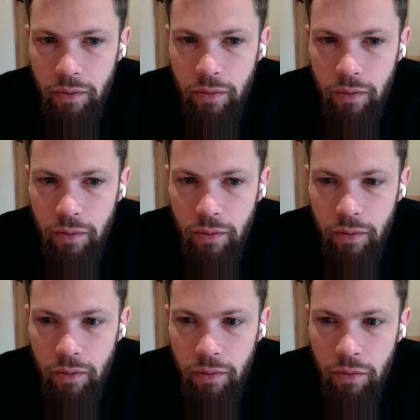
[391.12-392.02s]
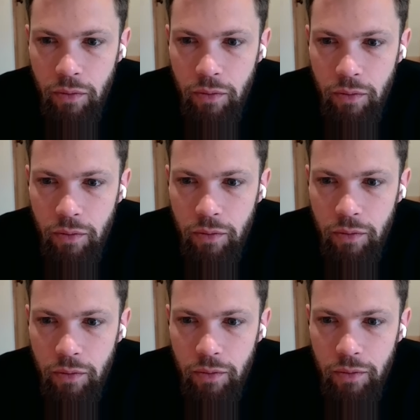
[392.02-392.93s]

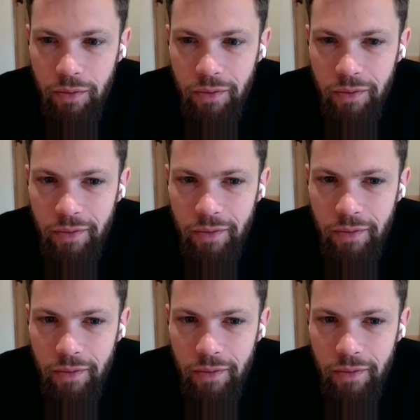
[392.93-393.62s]
(silent)